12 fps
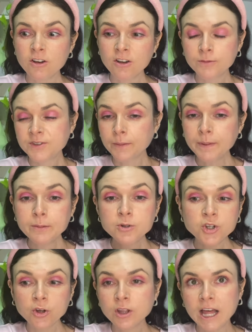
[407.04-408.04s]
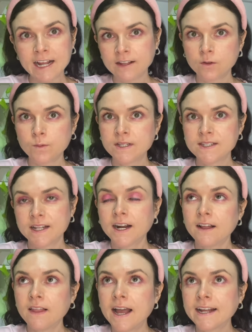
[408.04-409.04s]
some people don't like the ones that
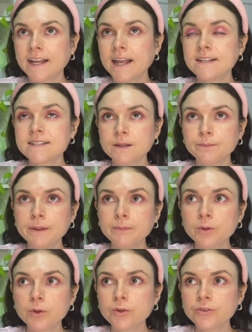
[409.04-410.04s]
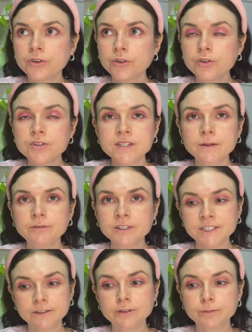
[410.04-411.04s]
I like, and some people also use them for
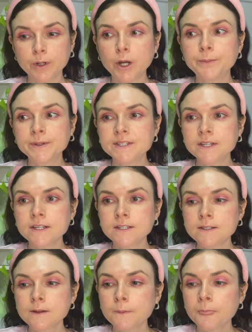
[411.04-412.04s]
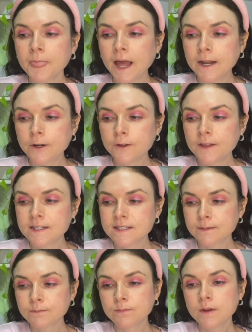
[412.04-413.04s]
different purposes. I know that
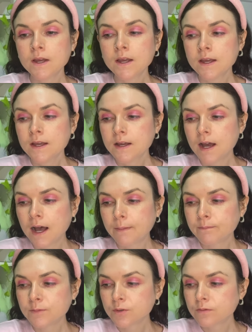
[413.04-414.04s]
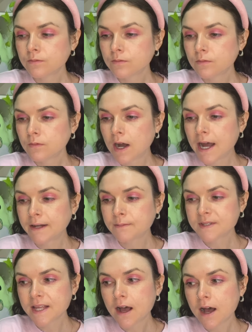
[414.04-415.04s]
some um,
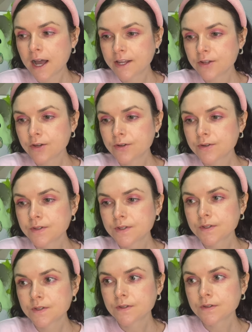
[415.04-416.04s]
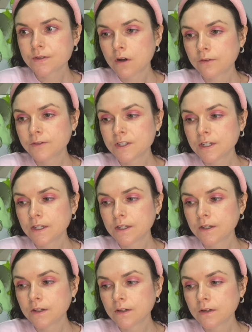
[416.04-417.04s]
items that I use
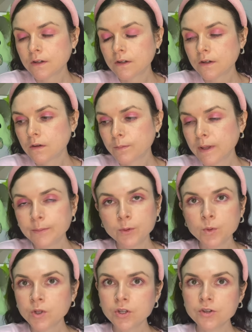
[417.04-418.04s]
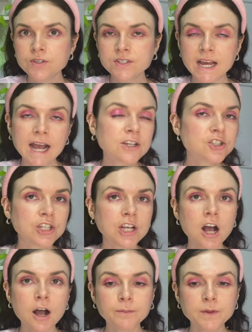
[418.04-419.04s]
often people use to actually
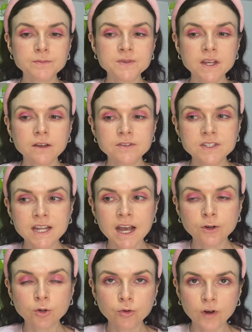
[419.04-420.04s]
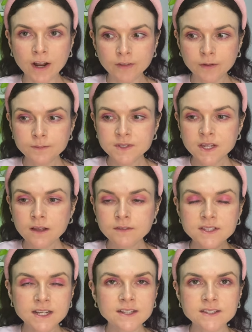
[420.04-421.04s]
calm themselves down or ground
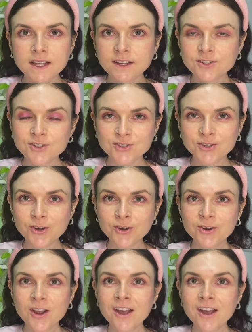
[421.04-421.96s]
themselves. And it's like just so